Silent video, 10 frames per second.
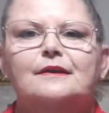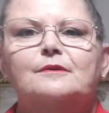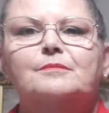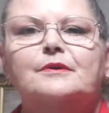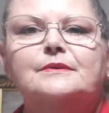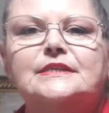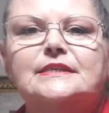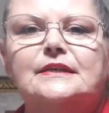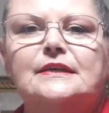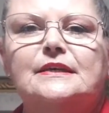You can probably
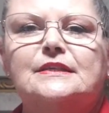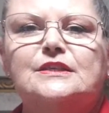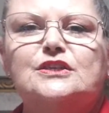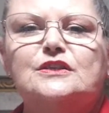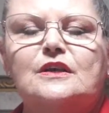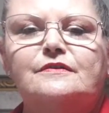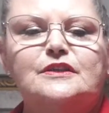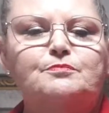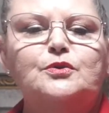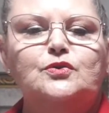see it's
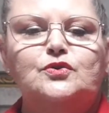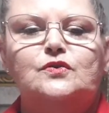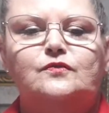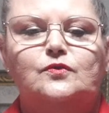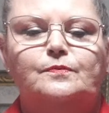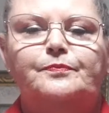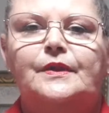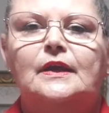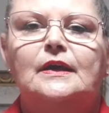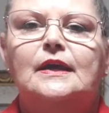beautiful.
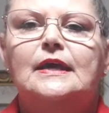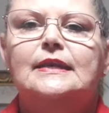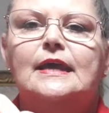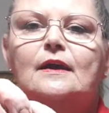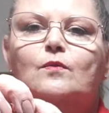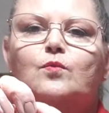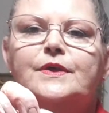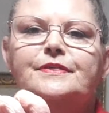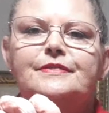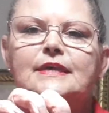Now
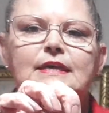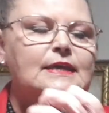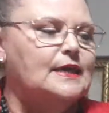with the